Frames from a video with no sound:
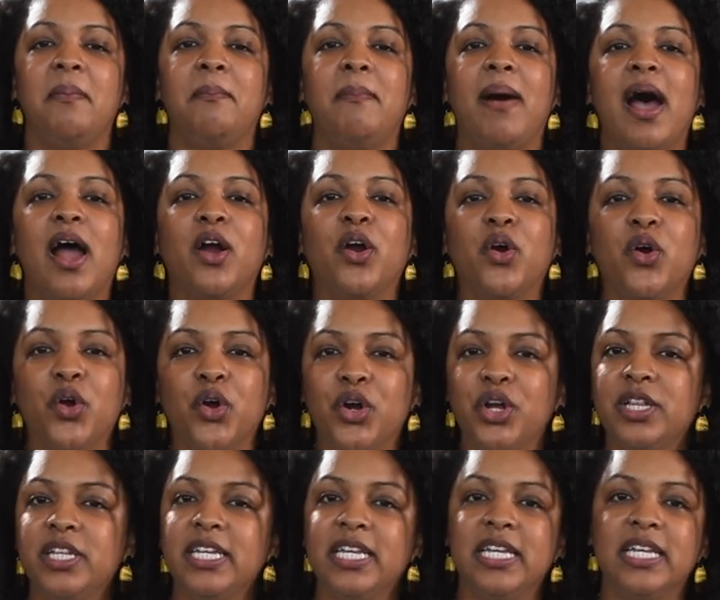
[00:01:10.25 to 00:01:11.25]
my
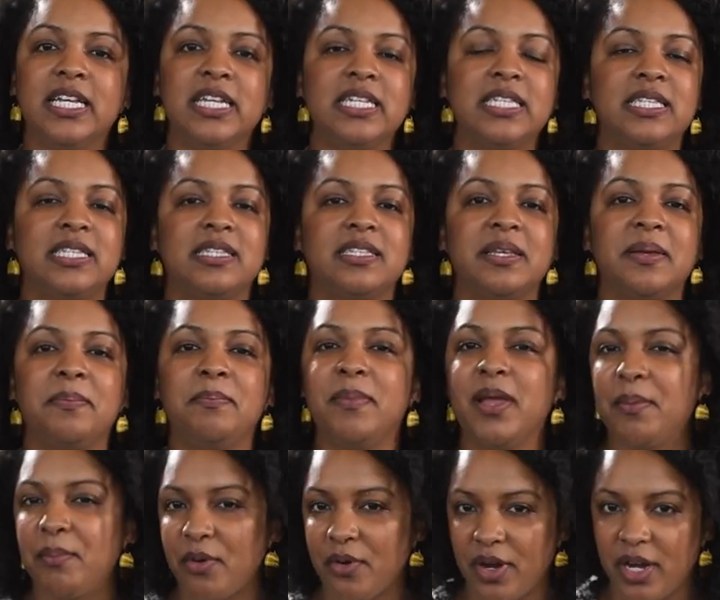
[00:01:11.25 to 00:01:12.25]
earliest
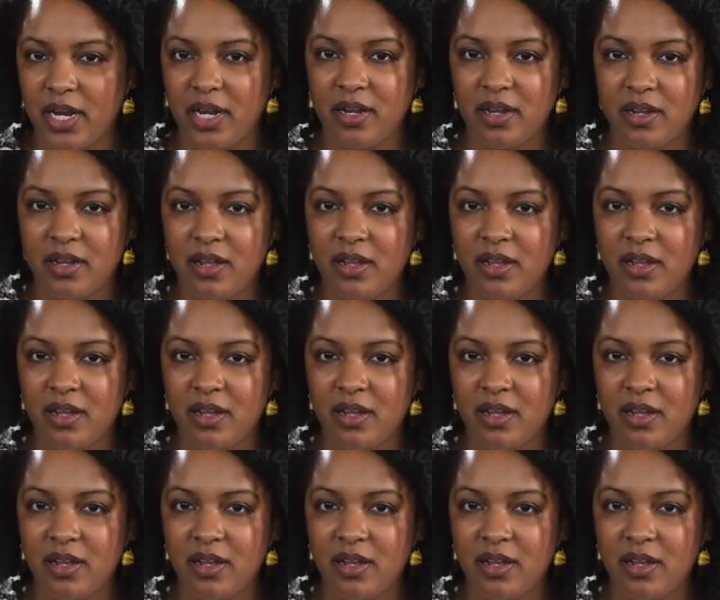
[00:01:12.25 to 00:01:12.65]
memory